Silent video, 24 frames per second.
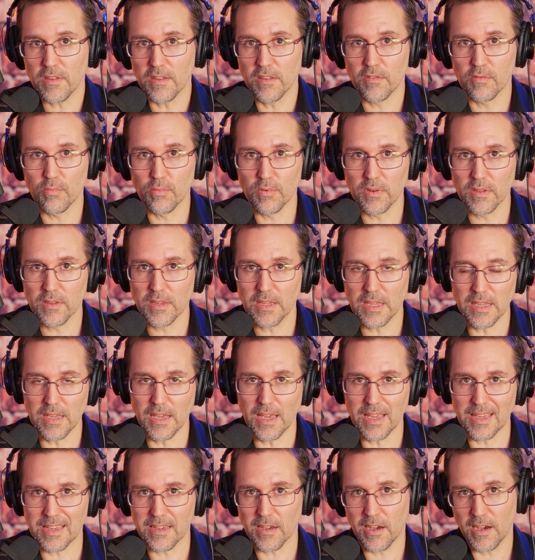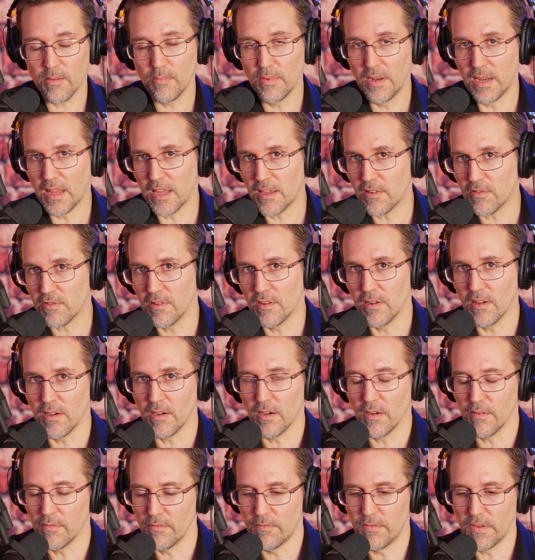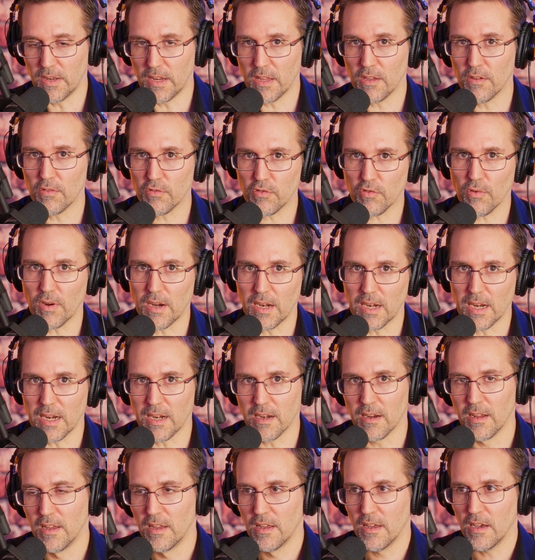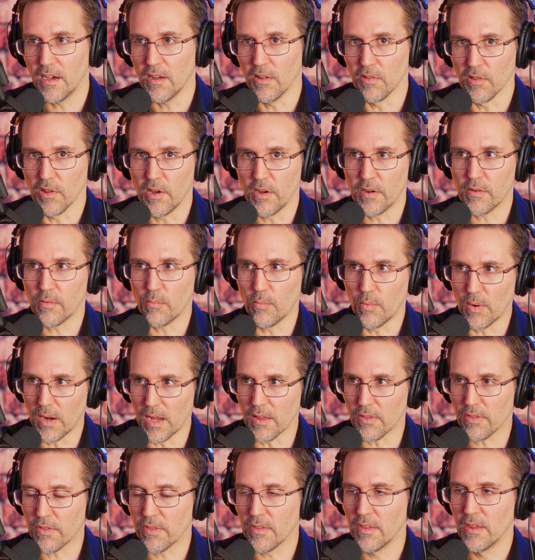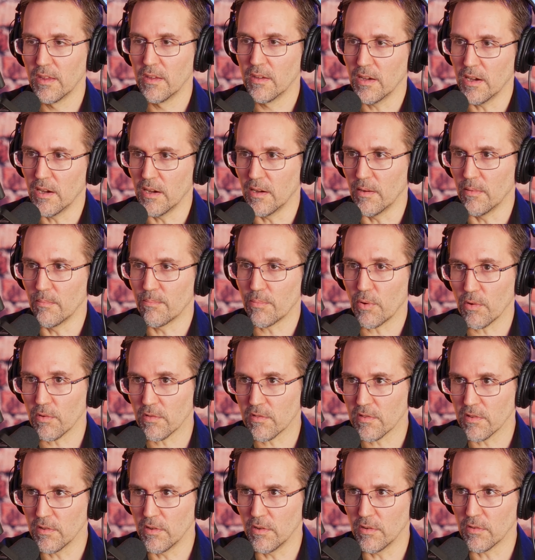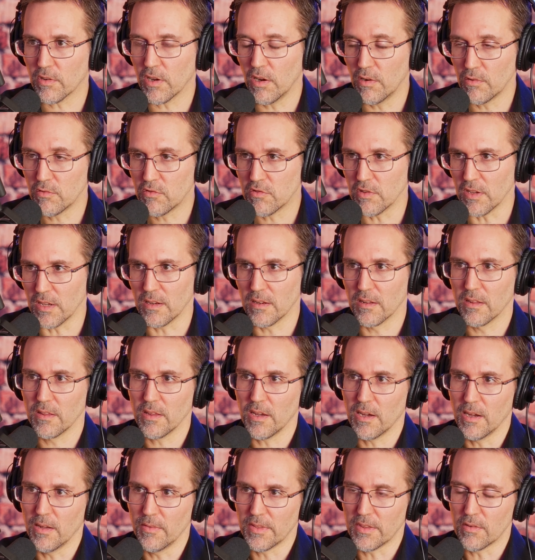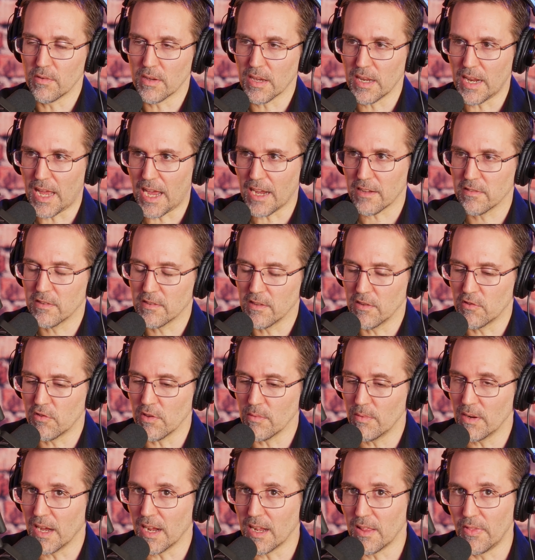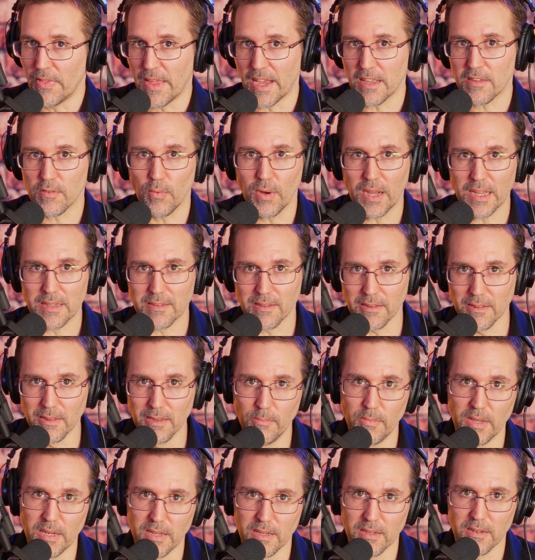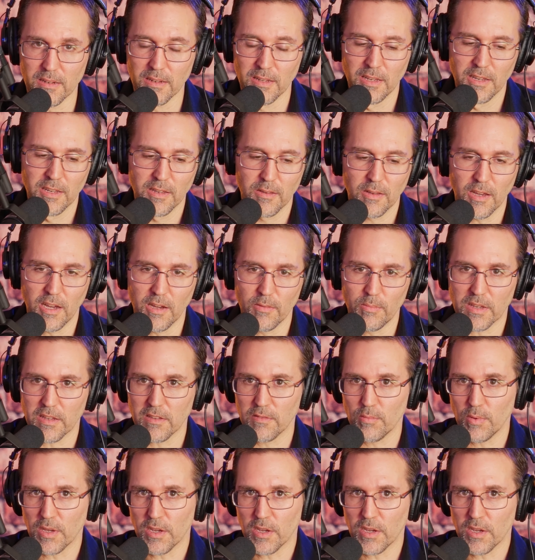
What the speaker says: is really a combination of video training along with personal coaching. You get access to Gemini, and that's why it's limited because we